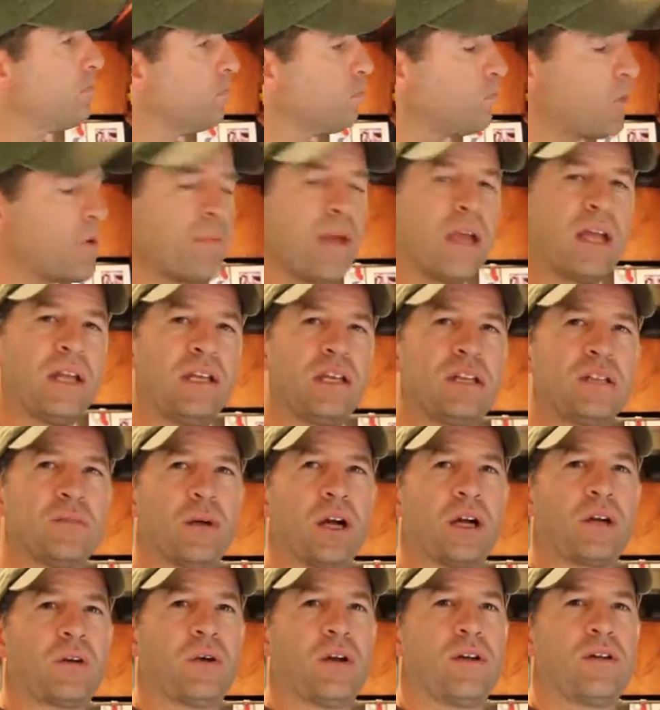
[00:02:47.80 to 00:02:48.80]
We may need to
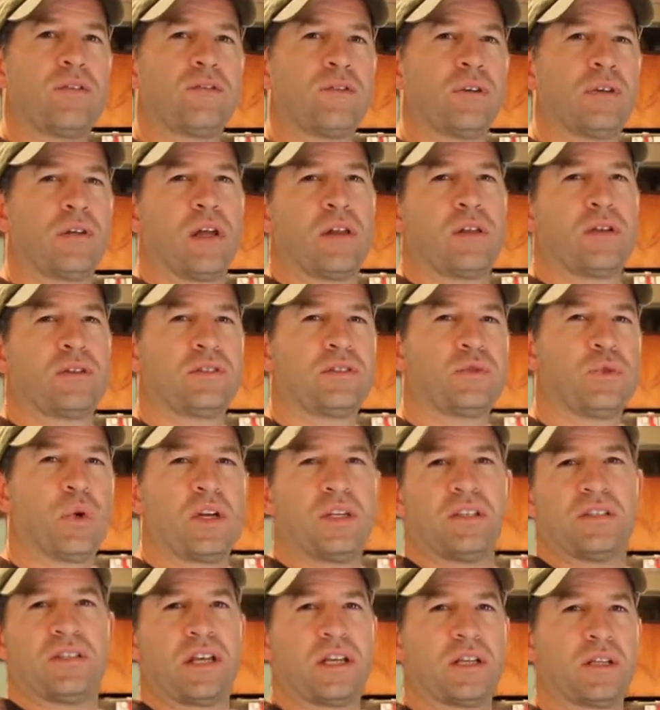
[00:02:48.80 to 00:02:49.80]
microwave it for another
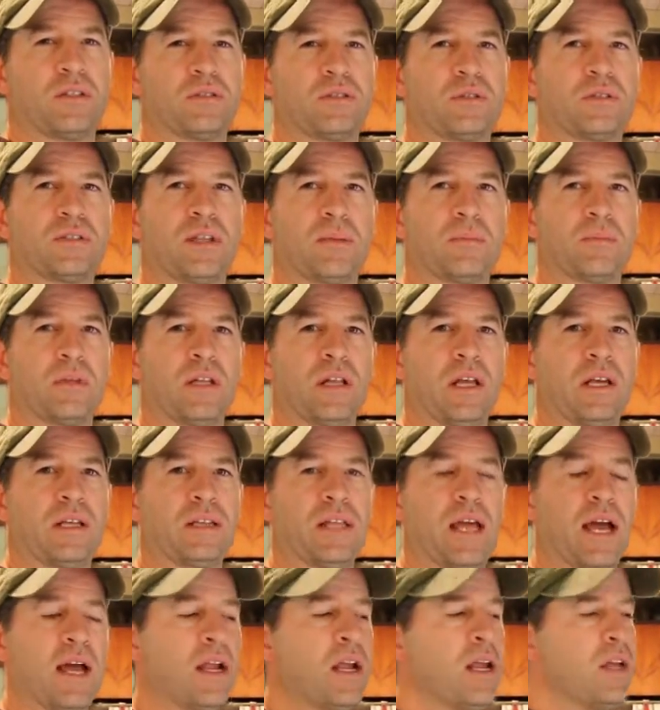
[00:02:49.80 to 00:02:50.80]
20 seconds or something like
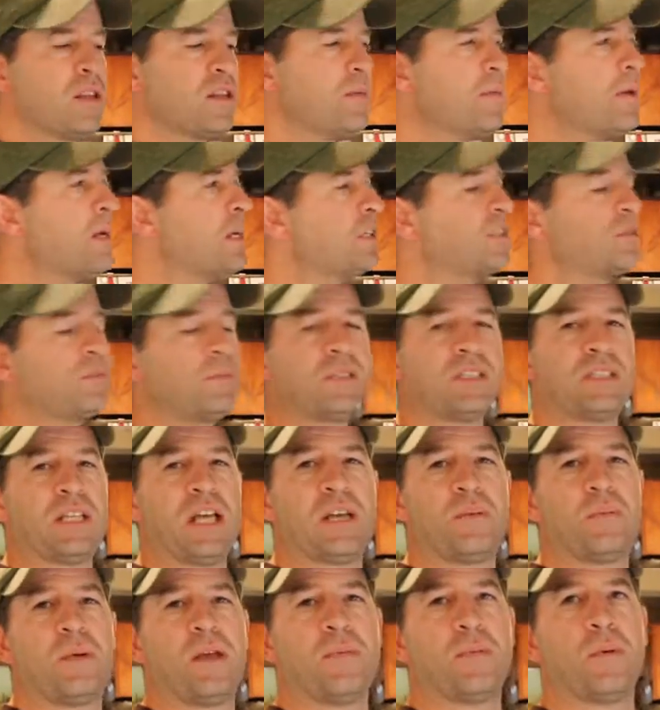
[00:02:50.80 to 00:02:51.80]
that. The biggest
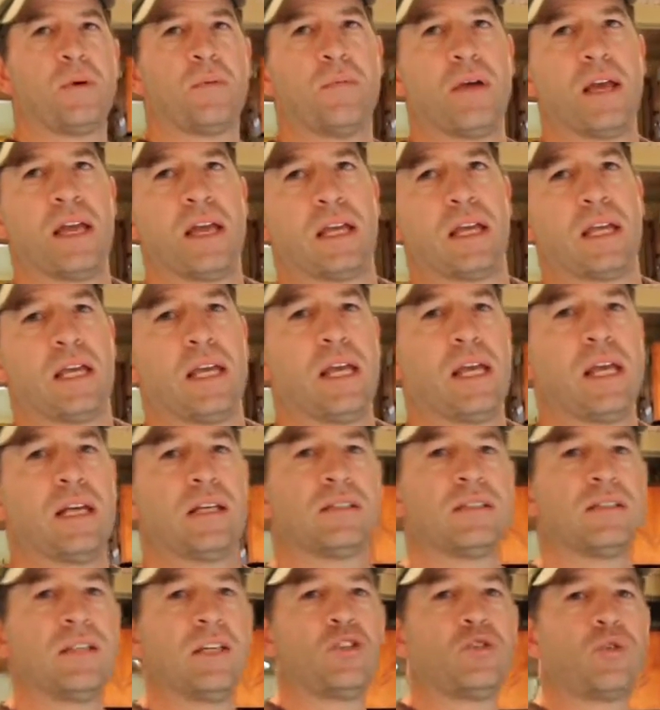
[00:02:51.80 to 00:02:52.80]
mistake people make
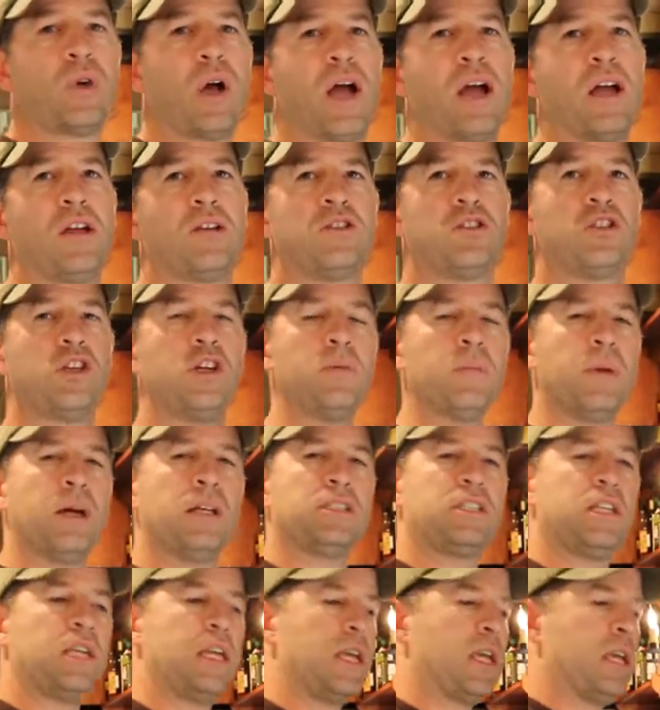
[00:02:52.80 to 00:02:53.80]
is they try too
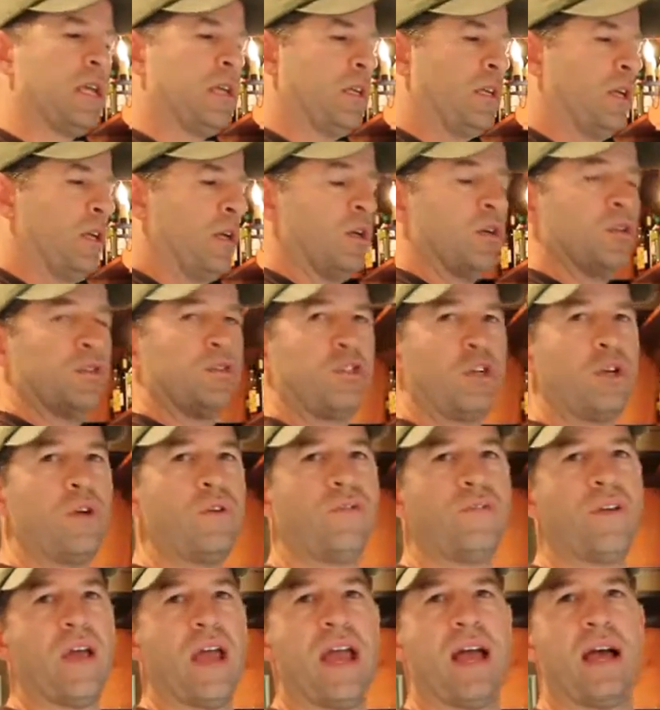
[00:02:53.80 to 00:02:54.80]
much heat, too
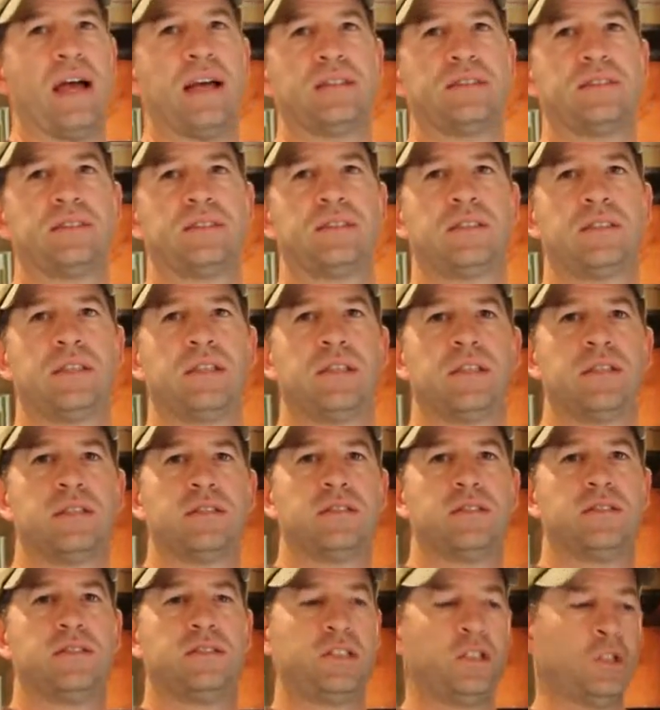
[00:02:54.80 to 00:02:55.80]
fast,
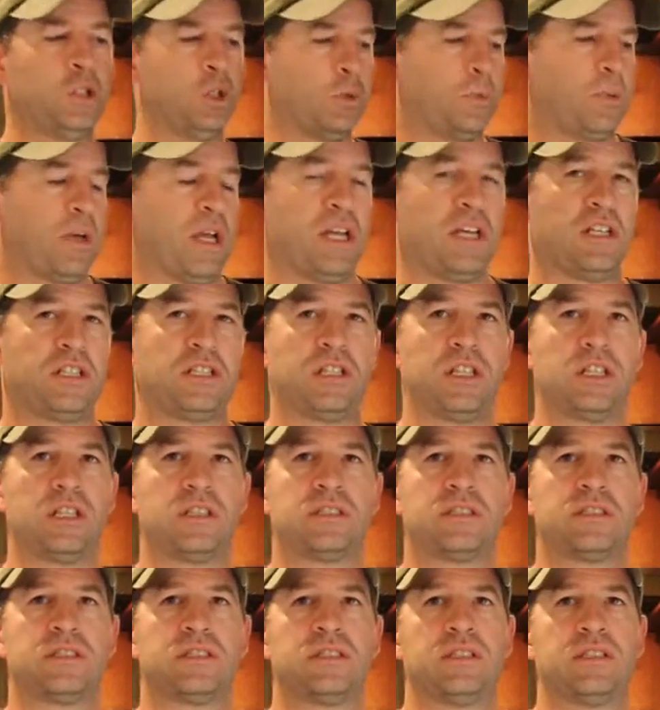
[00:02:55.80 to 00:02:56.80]
zero
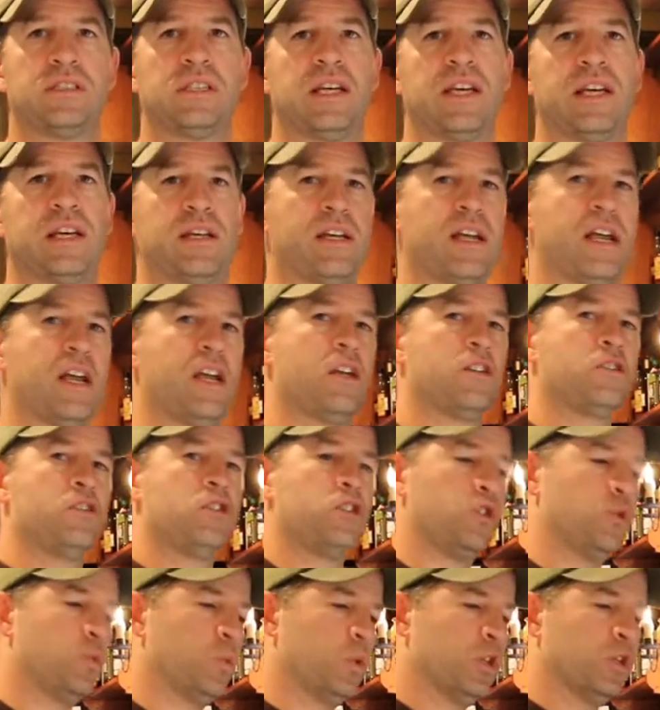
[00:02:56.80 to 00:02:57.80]
patience, and
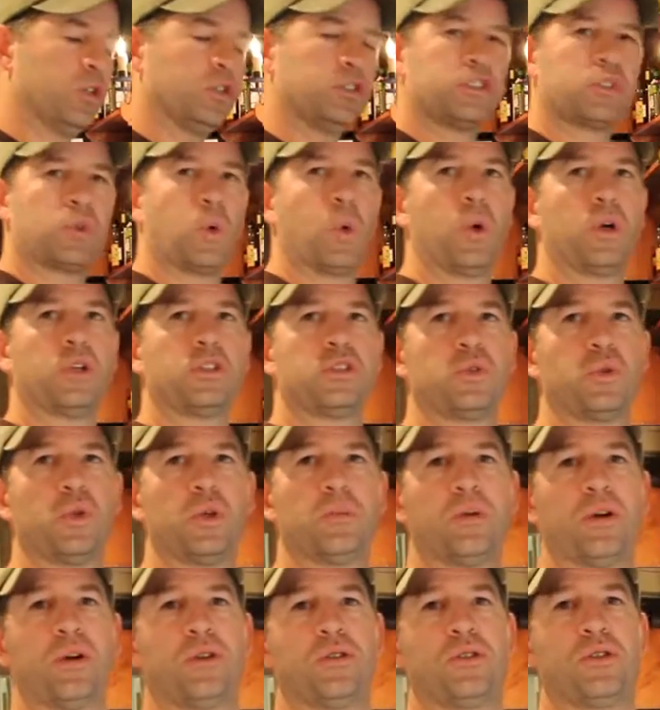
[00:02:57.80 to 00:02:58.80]
you will scorch
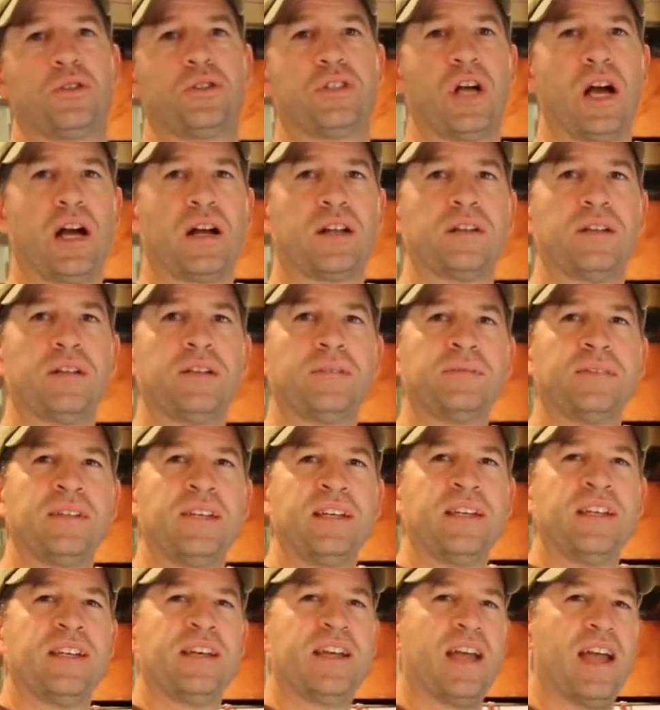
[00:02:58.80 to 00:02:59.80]
or burn your chocolate.
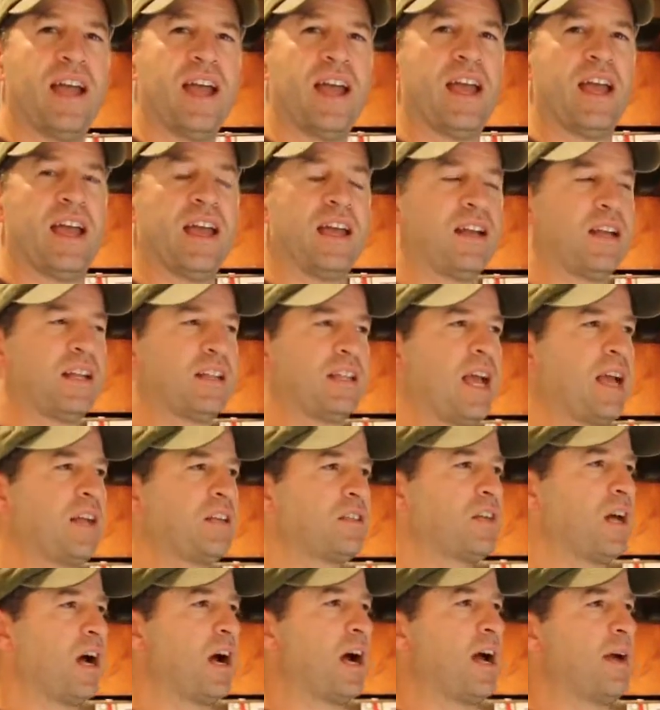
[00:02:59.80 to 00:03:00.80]
And at
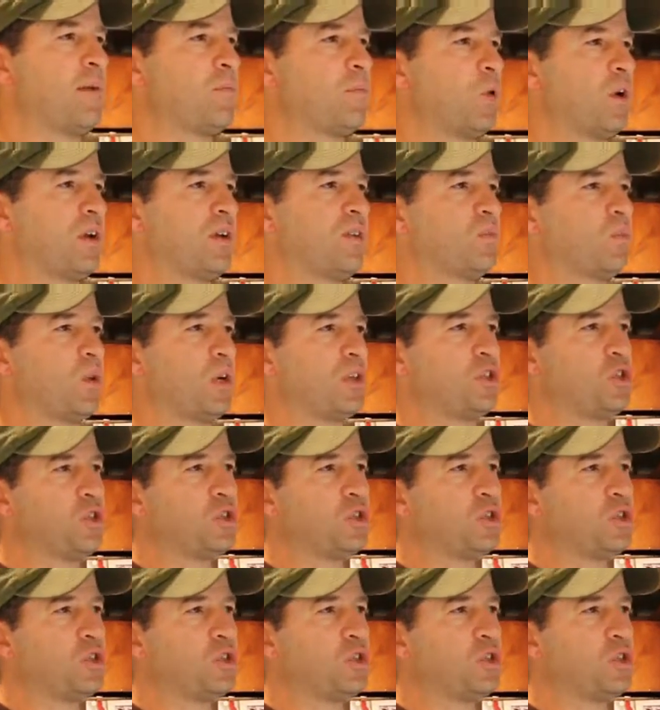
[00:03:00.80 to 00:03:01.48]
that time, what